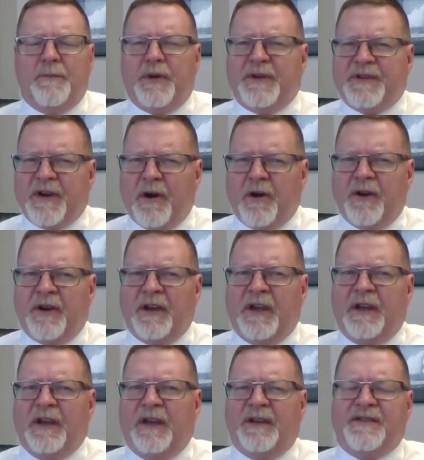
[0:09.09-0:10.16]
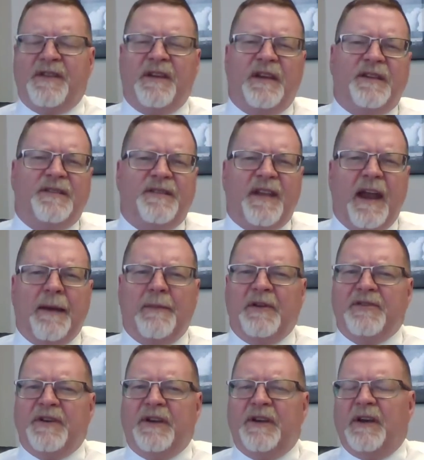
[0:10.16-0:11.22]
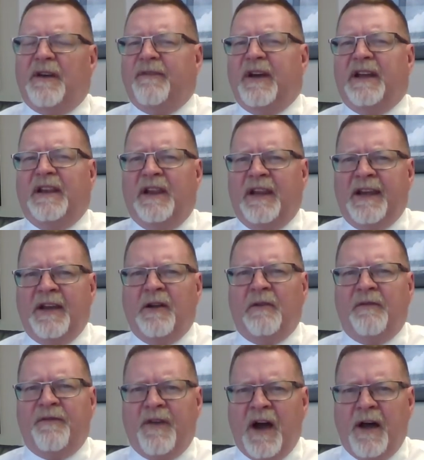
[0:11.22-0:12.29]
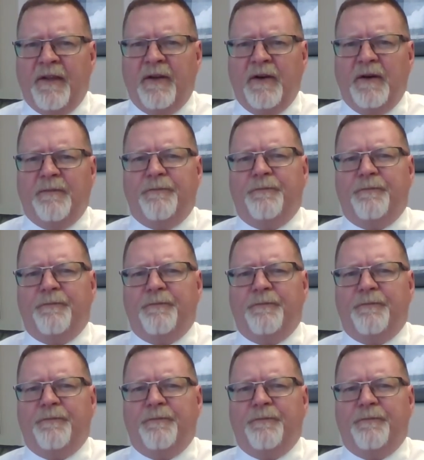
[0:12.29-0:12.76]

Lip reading: Paternity is the establishing of a legal father.